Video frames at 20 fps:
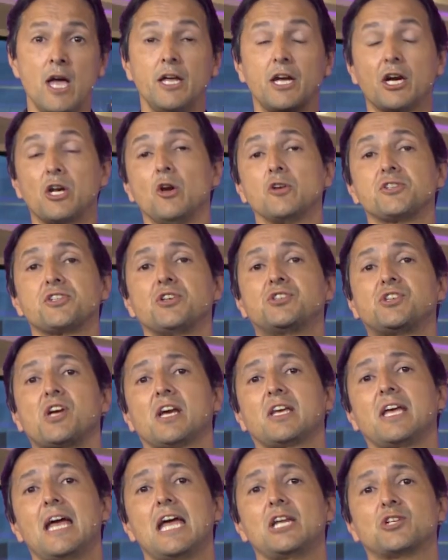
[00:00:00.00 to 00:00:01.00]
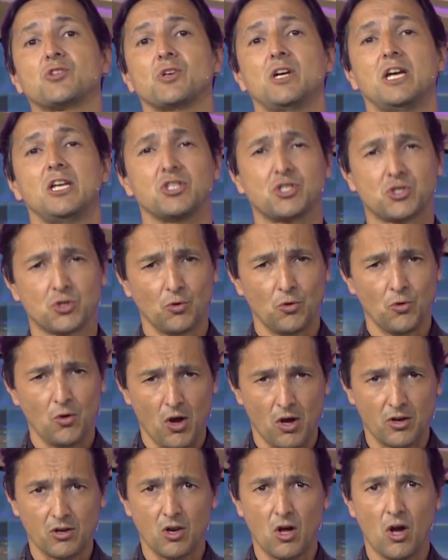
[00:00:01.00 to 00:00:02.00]
You can also check your entry in
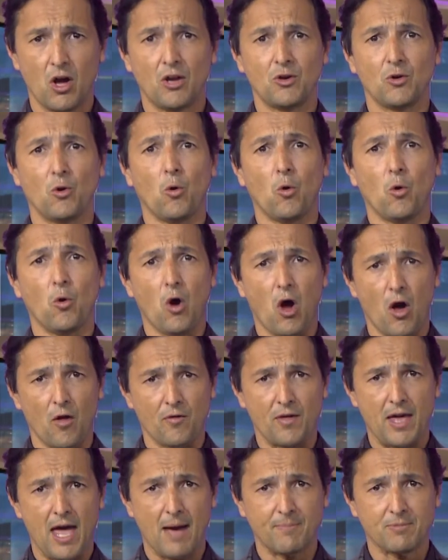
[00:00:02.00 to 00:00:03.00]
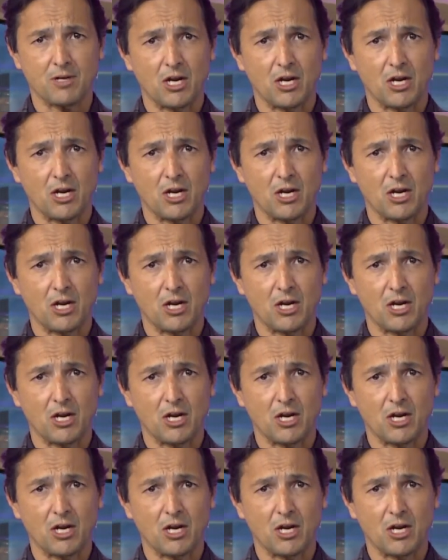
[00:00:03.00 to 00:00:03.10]
store, online, or on the app.